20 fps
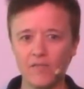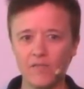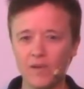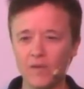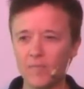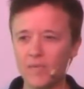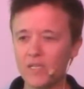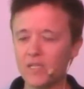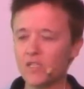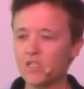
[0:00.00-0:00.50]

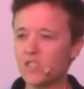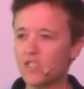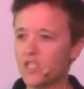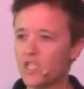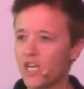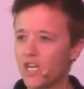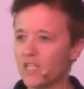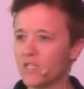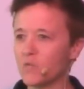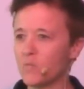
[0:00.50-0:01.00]
I mean,
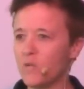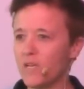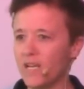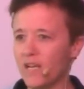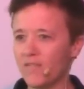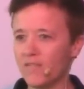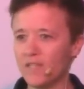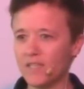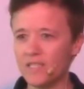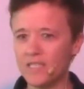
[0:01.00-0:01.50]
just we
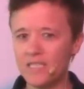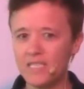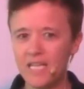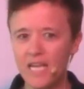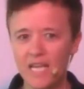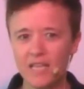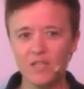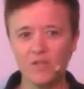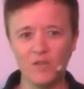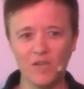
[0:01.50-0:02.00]
have this
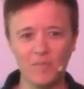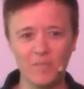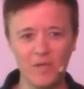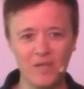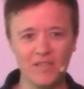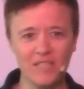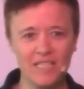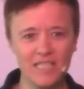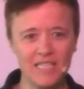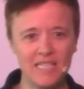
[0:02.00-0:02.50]
death grip
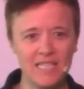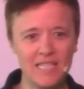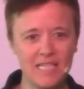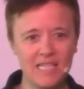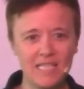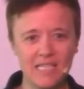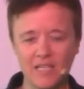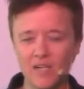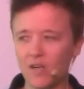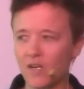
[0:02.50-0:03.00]
on these
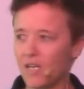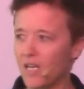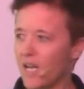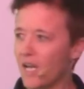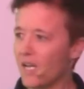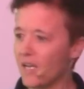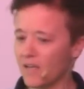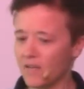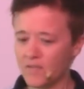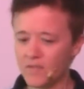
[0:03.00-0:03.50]
things in our
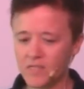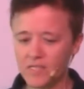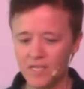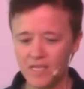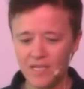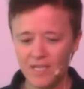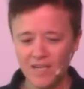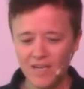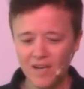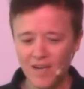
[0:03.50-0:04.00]
lives
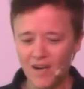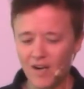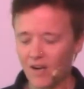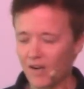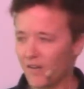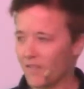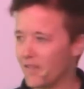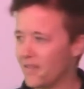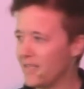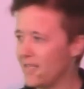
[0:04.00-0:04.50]

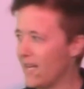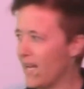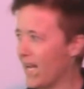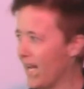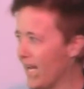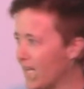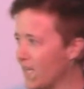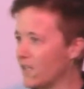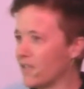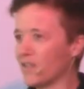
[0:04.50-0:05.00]
our
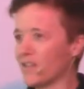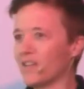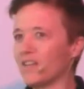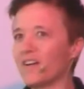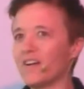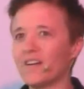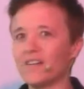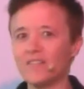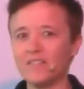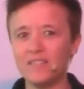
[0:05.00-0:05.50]
anger,
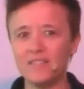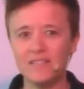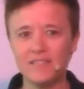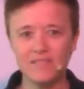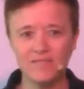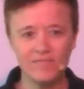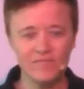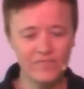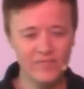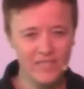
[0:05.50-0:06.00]
our
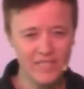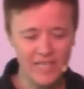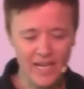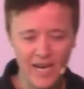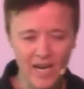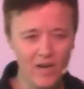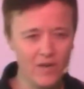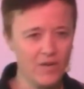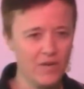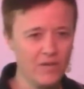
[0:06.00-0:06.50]

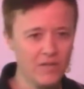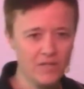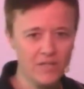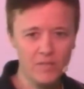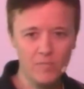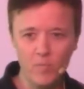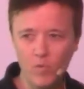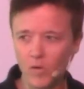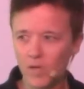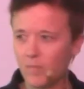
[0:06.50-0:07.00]
doubt, our
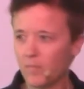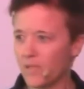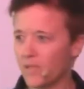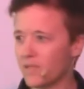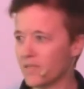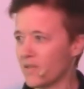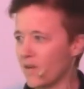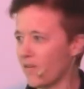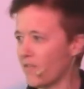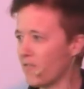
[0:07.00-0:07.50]

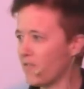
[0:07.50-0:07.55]
disappointments, our